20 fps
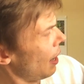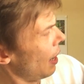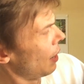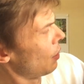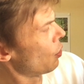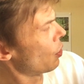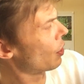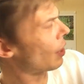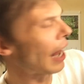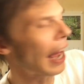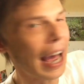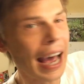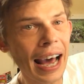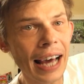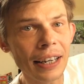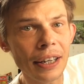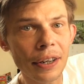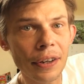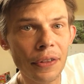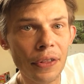and you can
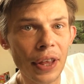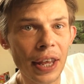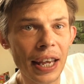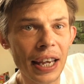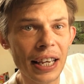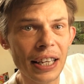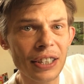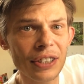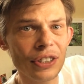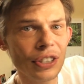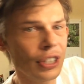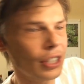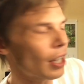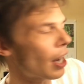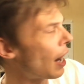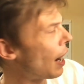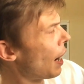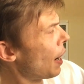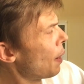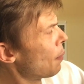add things,
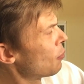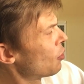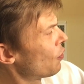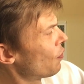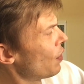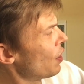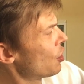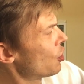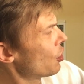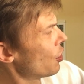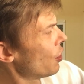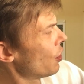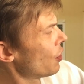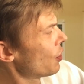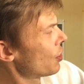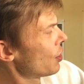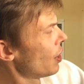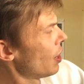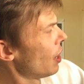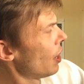times,
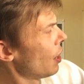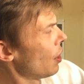features.